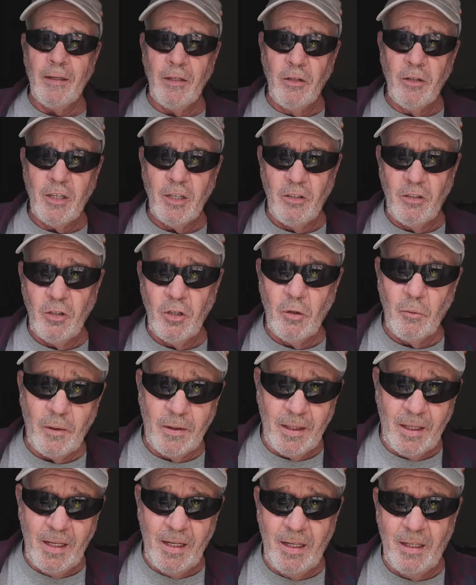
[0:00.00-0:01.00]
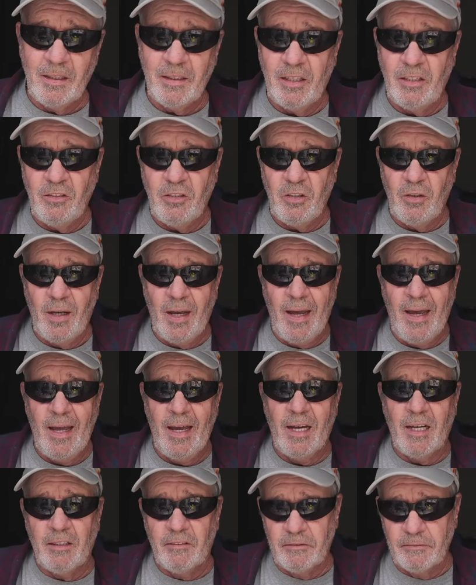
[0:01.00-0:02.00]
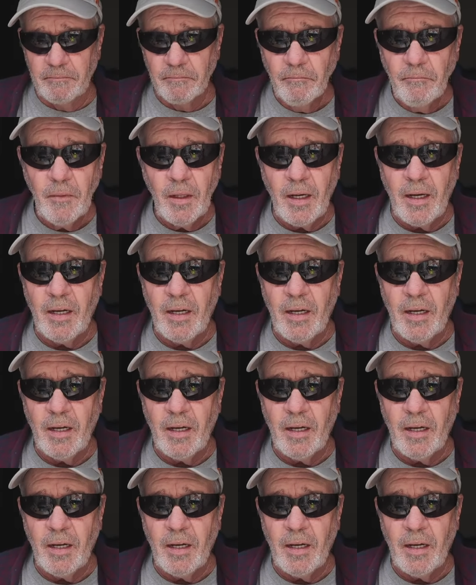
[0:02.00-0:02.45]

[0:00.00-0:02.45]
but you can do it with any lens you have.